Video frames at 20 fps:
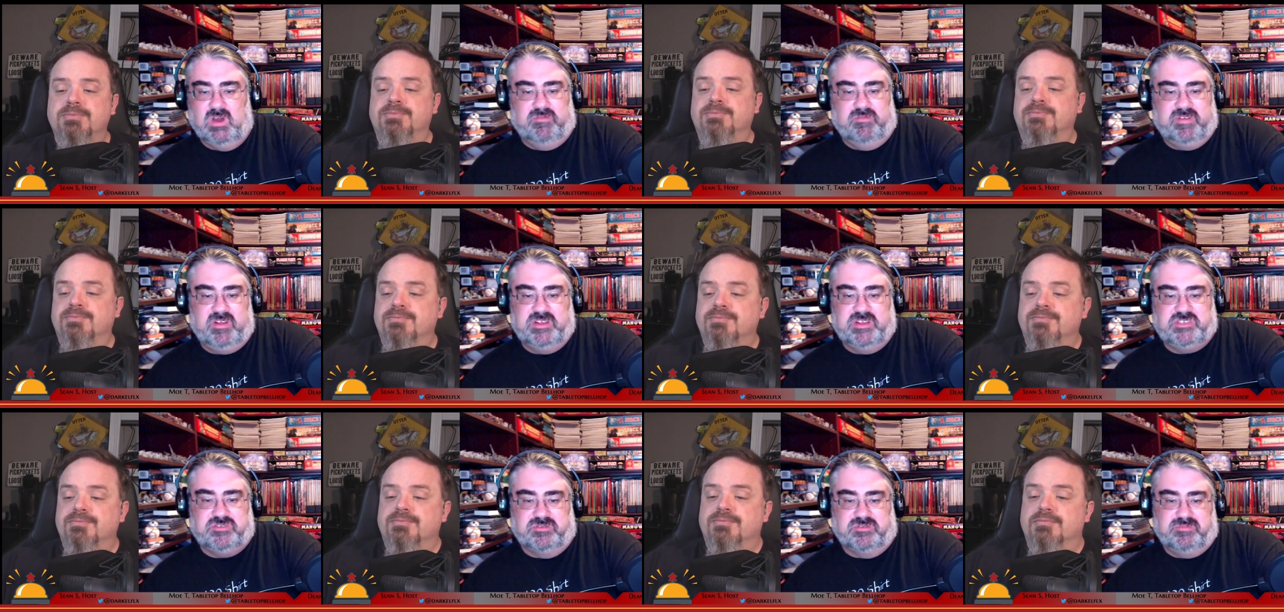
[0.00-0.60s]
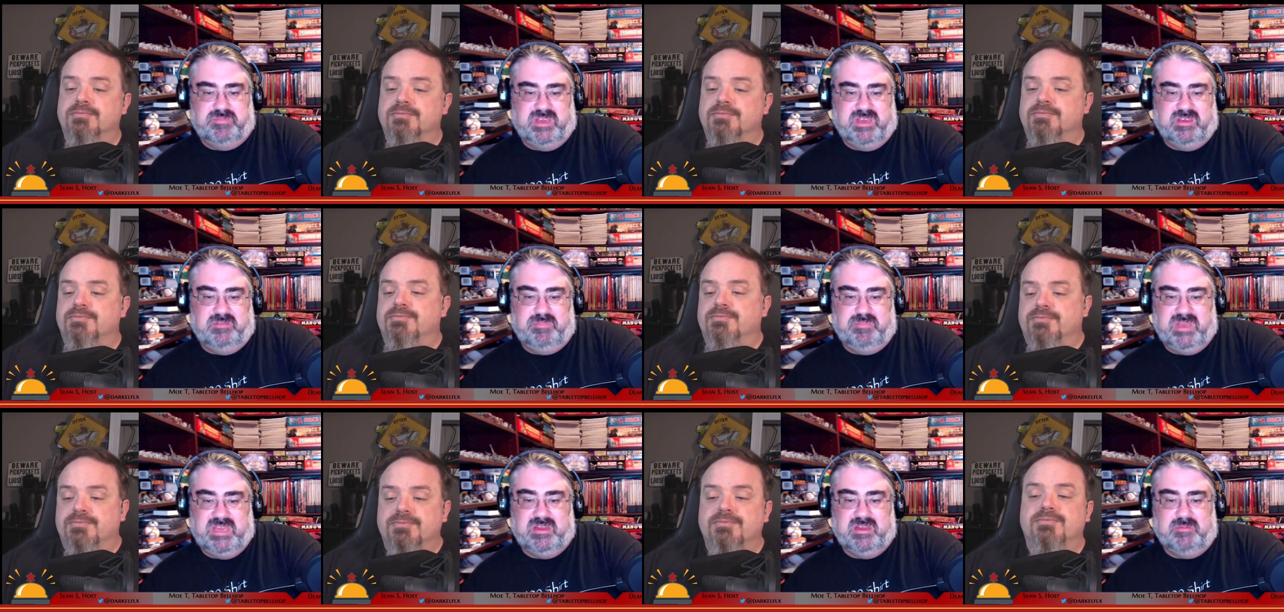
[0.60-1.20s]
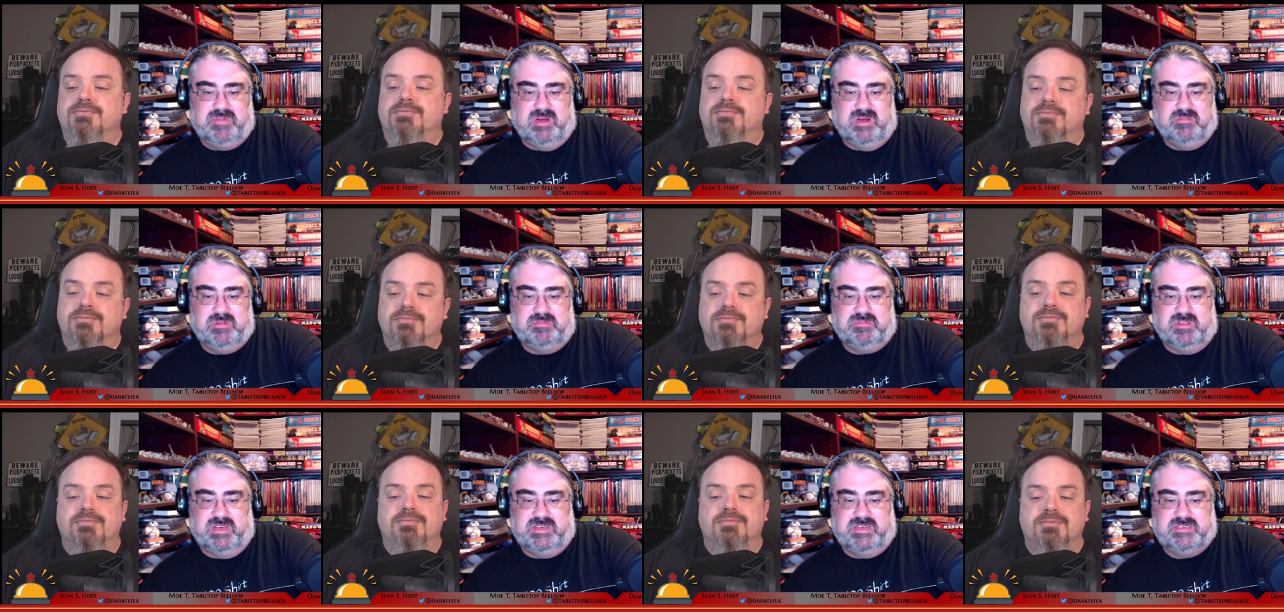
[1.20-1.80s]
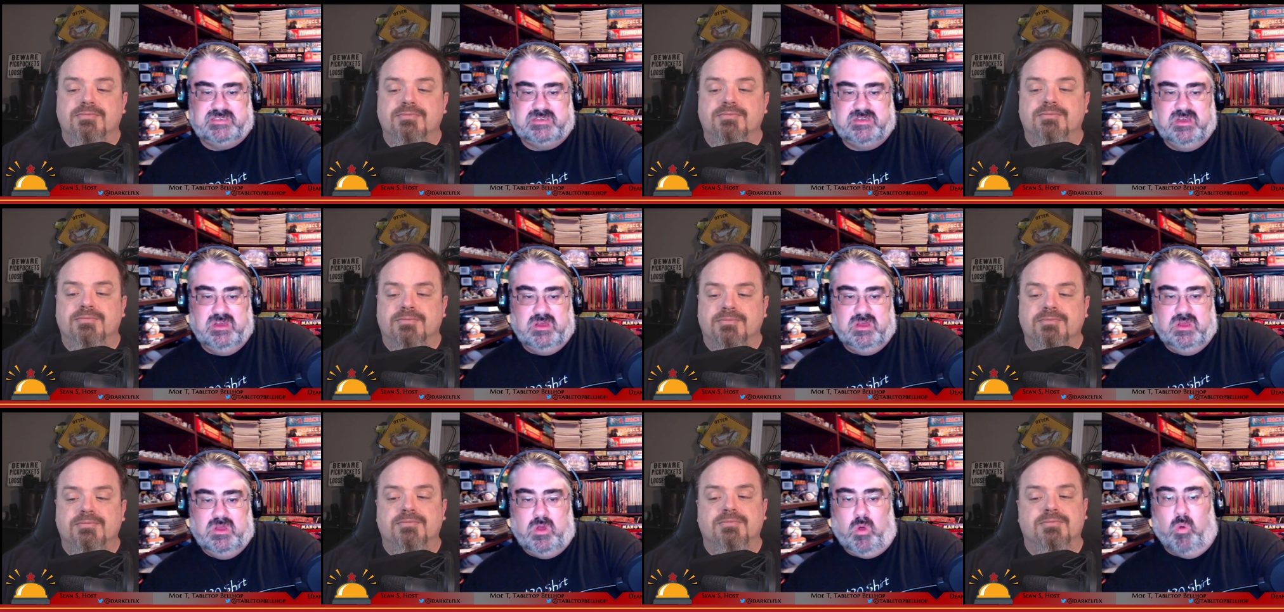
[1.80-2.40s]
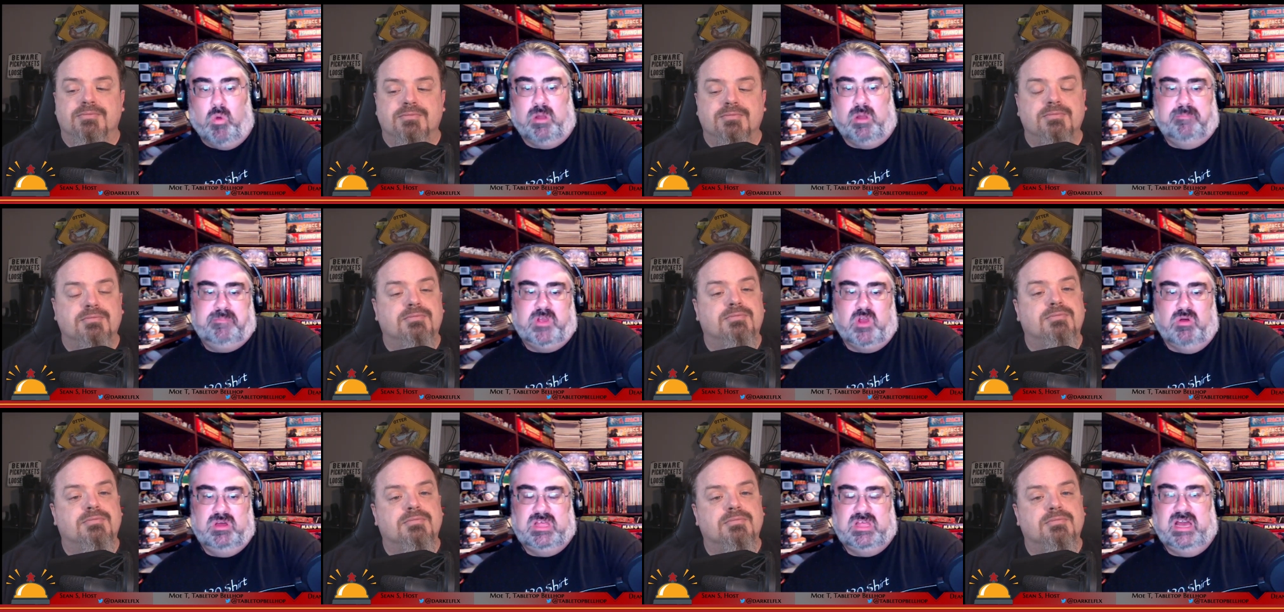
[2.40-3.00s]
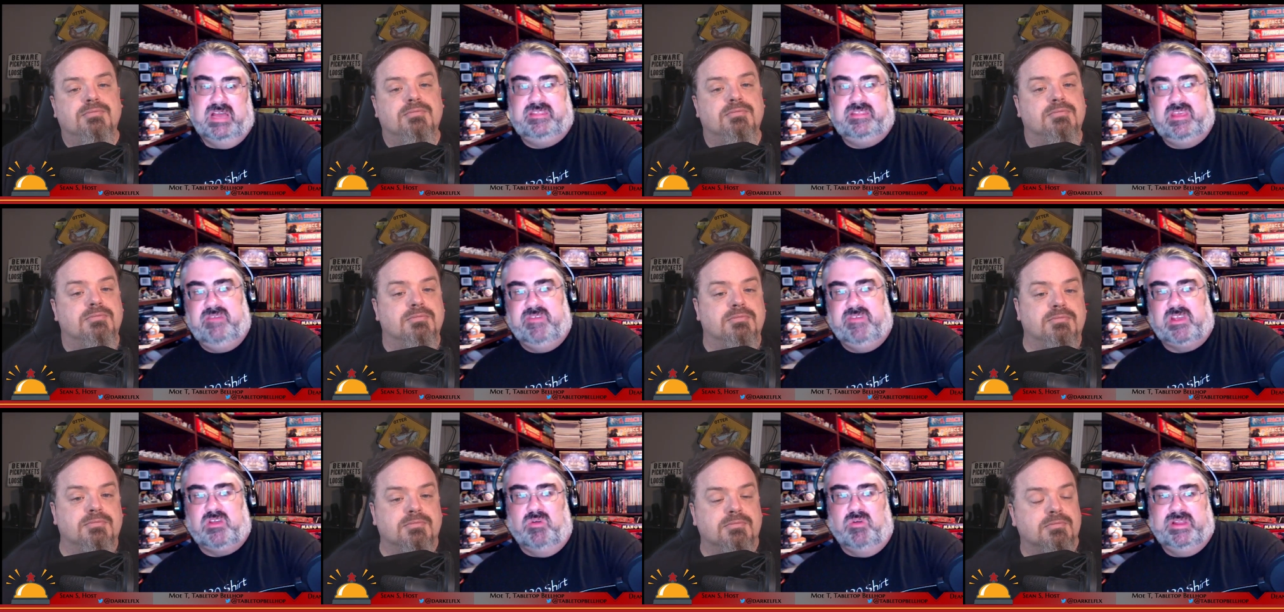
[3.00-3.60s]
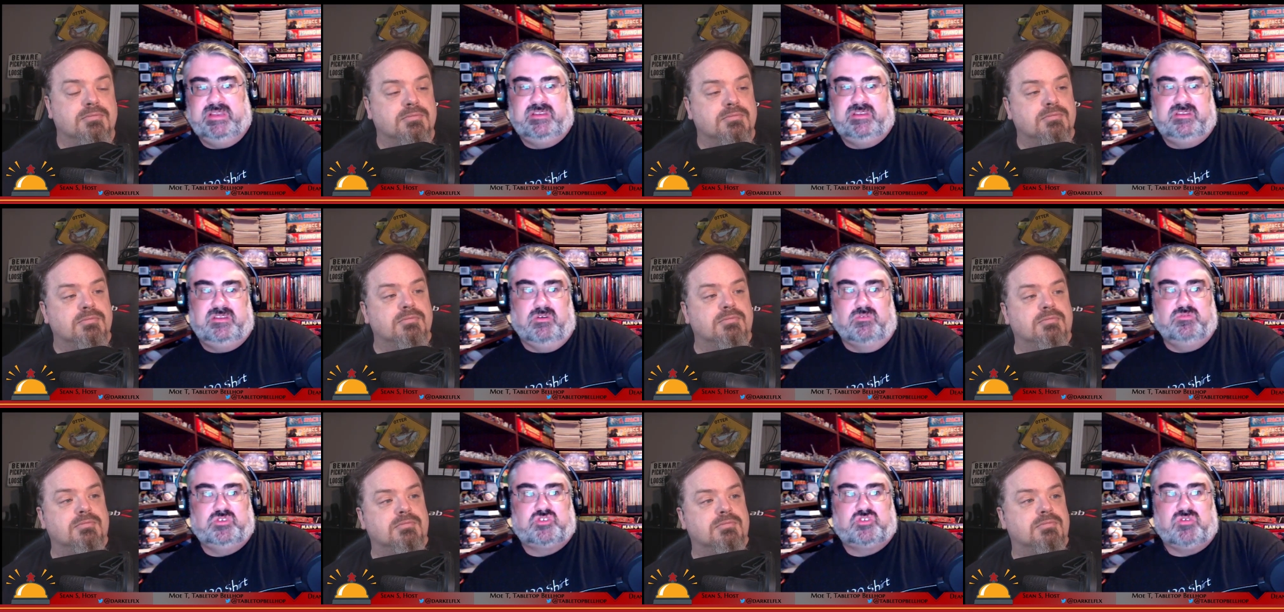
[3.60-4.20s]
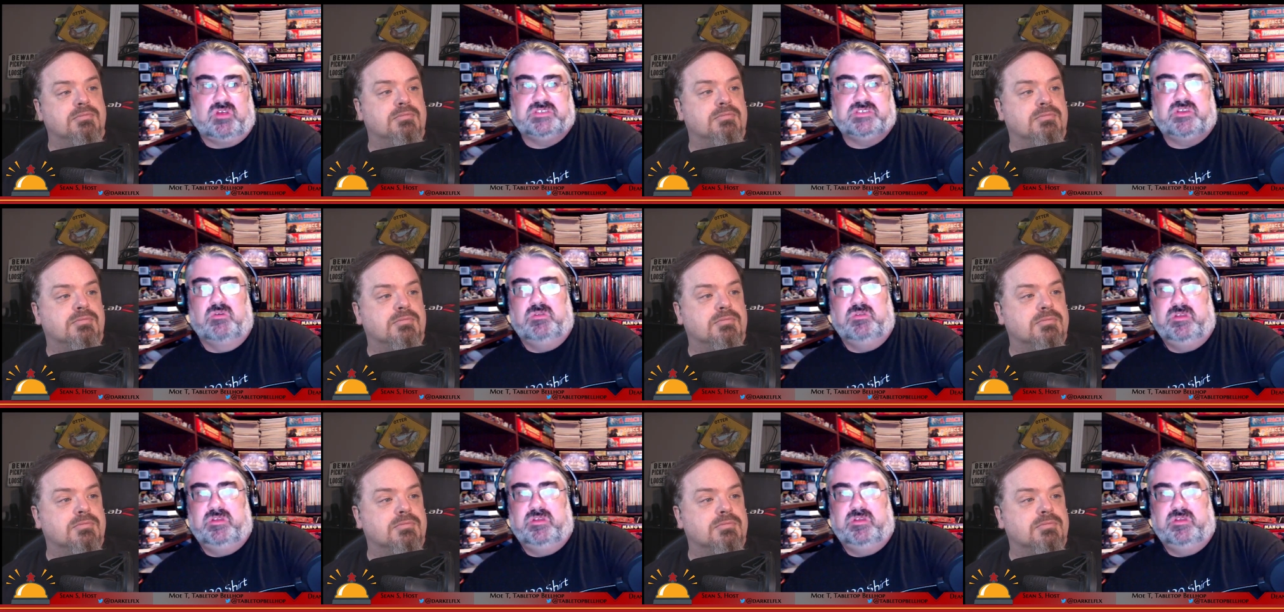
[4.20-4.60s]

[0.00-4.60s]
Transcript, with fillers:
Speaker 1: No, very true. Be, be in a public place or go uh, even going don't trust